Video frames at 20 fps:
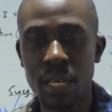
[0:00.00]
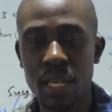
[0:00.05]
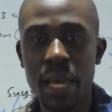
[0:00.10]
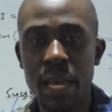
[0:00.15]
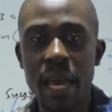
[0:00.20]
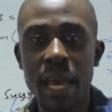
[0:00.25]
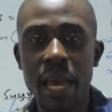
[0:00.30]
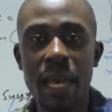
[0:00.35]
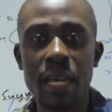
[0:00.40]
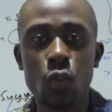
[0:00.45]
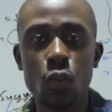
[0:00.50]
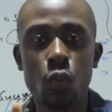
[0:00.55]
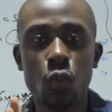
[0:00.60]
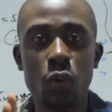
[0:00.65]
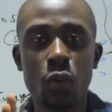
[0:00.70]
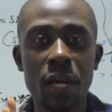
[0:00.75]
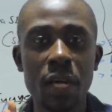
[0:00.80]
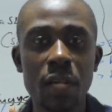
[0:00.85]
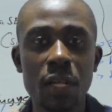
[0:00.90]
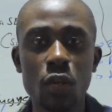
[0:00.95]
And
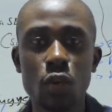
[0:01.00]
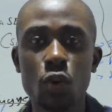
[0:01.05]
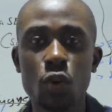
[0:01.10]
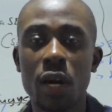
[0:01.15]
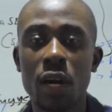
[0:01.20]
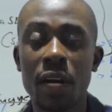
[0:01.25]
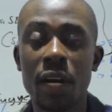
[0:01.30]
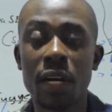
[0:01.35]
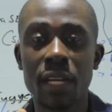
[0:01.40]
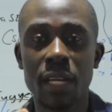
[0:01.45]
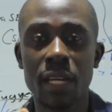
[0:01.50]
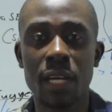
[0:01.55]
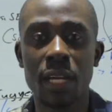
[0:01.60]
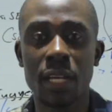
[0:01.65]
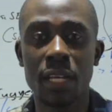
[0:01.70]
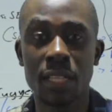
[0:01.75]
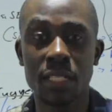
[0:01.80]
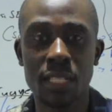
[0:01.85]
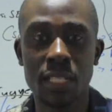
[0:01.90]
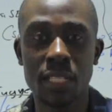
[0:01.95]
when you are in an
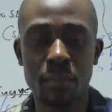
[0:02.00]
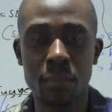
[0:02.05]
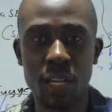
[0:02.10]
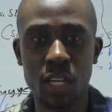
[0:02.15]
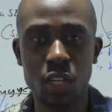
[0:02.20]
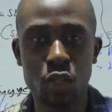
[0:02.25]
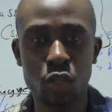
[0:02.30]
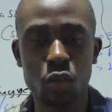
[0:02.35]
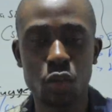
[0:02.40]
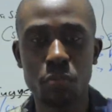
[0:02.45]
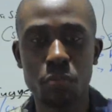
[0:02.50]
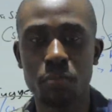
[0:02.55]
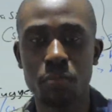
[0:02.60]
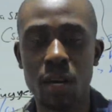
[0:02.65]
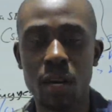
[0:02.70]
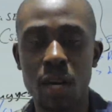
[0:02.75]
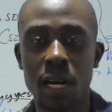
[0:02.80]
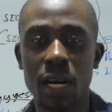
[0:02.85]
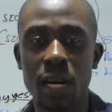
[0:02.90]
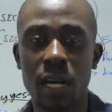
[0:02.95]
examination
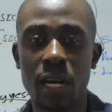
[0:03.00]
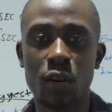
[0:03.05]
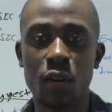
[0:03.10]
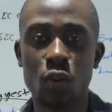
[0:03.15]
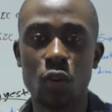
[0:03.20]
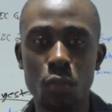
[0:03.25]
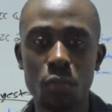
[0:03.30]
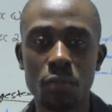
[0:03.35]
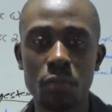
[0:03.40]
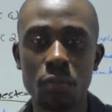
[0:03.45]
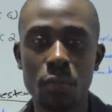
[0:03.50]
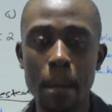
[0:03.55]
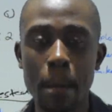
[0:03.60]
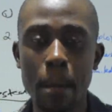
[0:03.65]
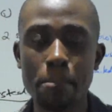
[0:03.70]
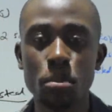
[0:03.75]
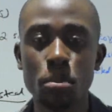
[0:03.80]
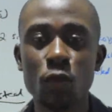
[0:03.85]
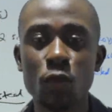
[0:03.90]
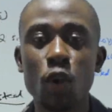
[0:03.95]
room,
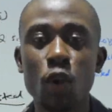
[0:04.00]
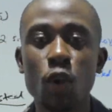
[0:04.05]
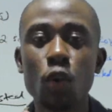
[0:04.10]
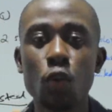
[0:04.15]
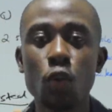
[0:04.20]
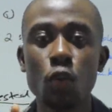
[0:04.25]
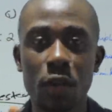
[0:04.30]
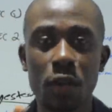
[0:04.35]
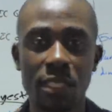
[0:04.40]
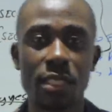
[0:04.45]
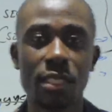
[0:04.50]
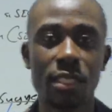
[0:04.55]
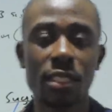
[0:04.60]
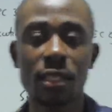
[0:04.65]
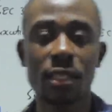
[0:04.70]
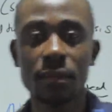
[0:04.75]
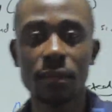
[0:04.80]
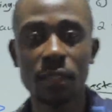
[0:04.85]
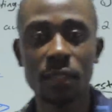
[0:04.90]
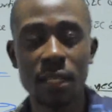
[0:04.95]
always
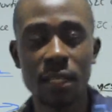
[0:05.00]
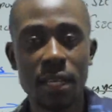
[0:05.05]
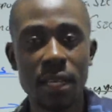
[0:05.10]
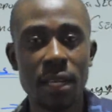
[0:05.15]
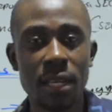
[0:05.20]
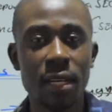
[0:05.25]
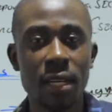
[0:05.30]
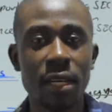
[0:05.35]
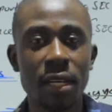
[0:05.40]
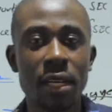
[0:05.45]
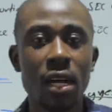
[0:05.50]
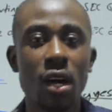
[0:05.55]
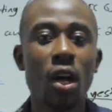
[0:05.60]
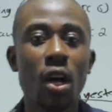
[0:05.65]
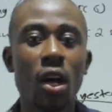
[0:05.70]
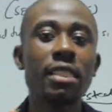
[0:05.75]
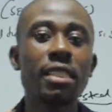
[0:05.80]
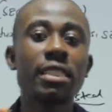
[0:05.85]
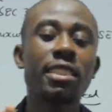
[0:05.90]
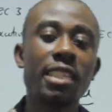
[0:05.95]

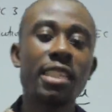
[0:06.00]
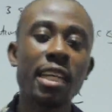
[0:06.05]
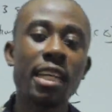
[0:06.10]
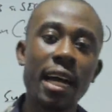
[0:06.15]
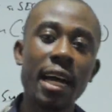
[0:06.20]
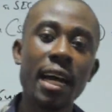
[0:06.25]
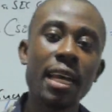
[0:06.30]
try